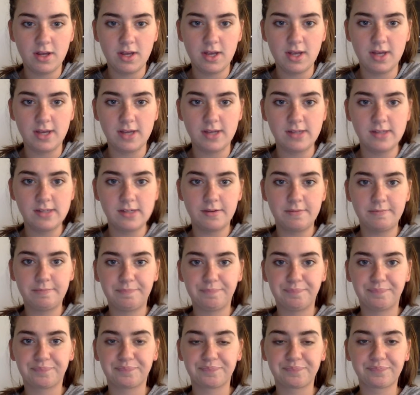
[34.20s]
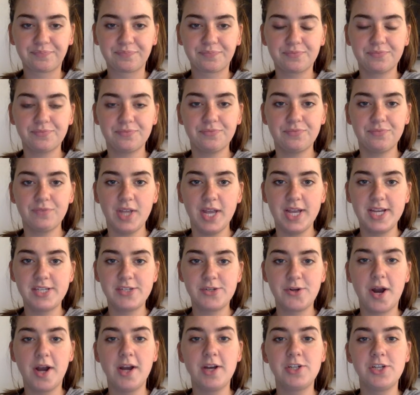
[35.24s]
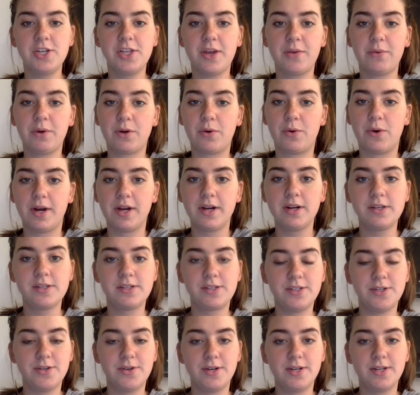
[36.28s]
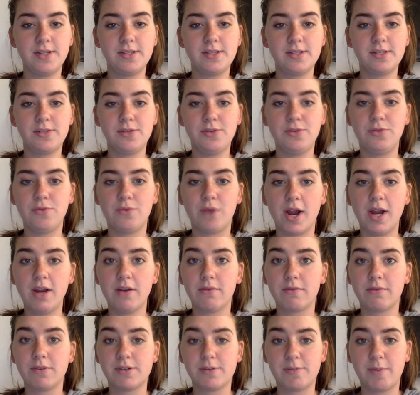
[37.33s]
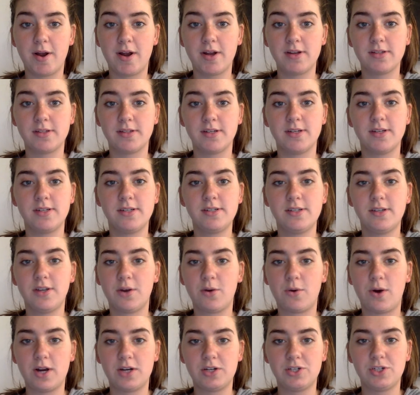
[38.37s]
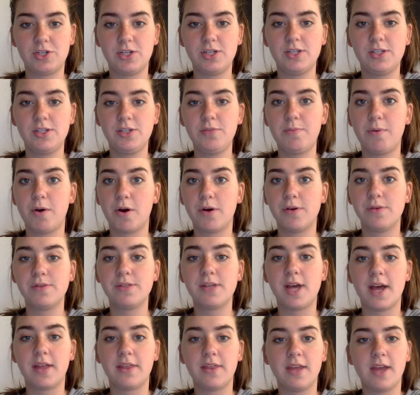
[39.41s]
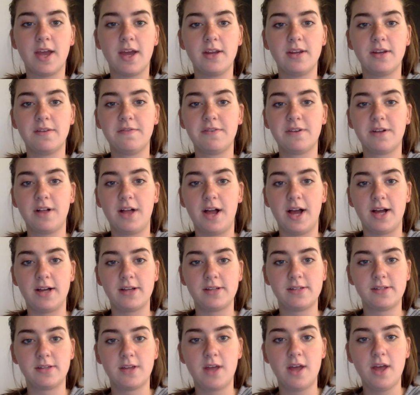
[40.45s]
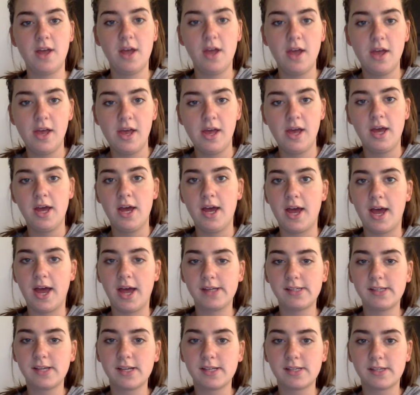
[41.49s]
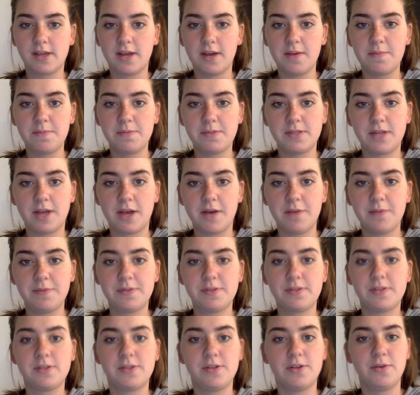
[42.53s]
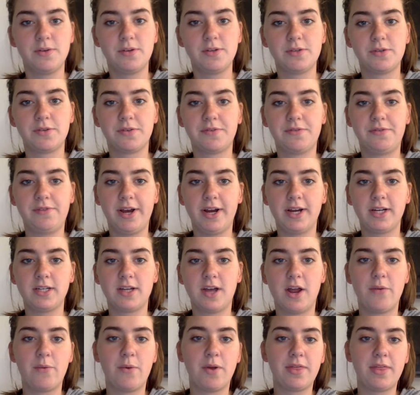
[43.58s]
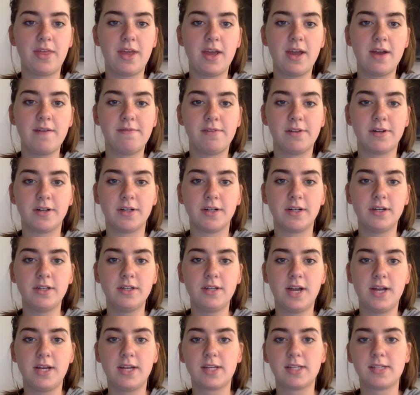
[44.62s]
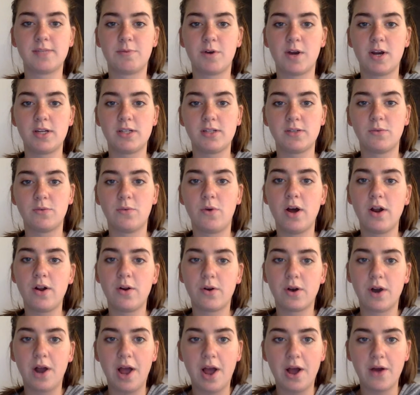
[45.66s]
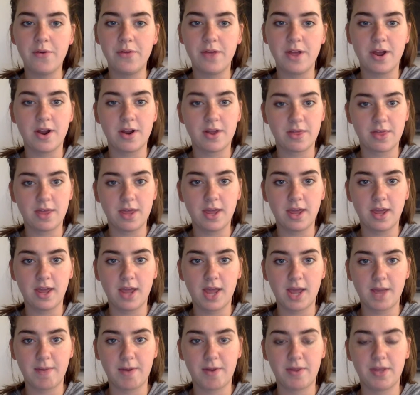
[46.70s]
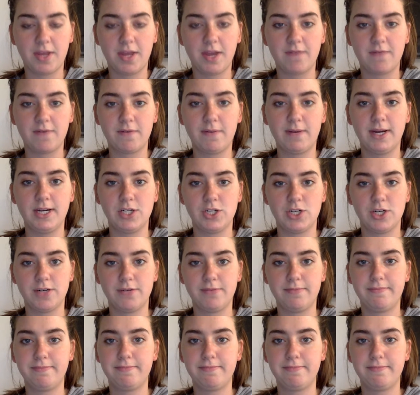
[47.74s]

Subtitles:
is a strategy that requires students to write responses to questions you pose at the end of a class. Exit slips helps students reflect on what they have learned and express what or how they are thinking about the information.